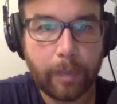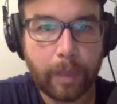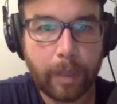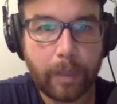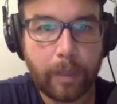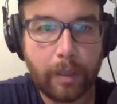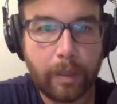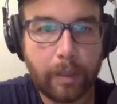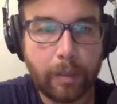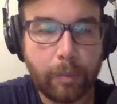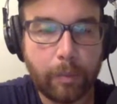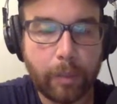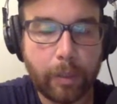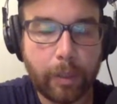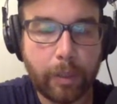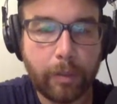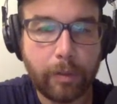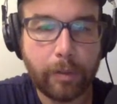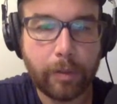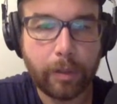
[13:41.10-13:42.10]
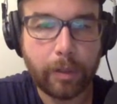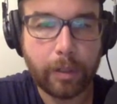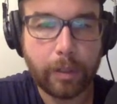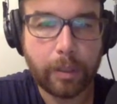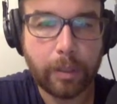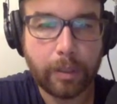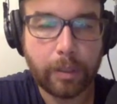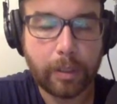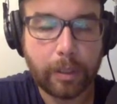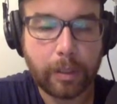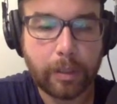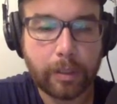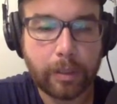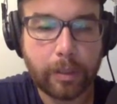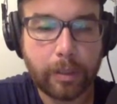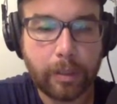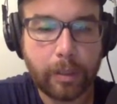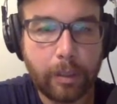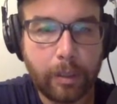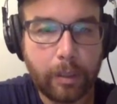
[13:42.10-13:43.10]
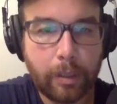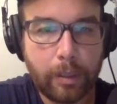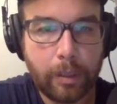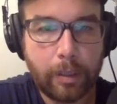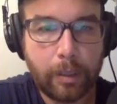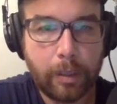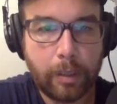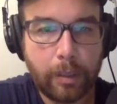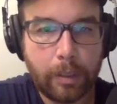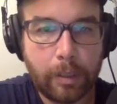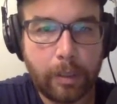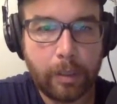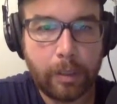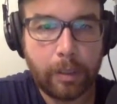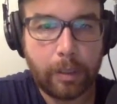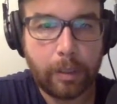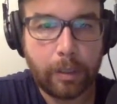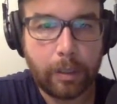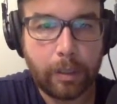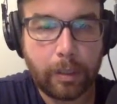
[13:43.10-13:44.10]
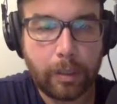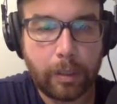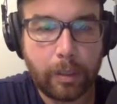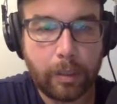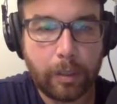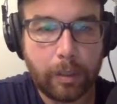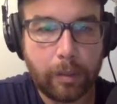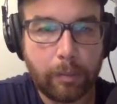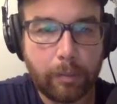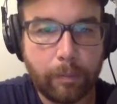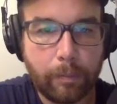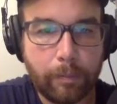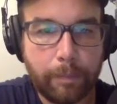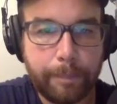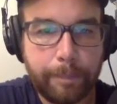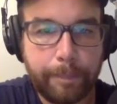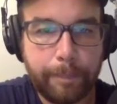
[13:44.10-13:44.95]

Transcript: I think the PRAW user agent actually um,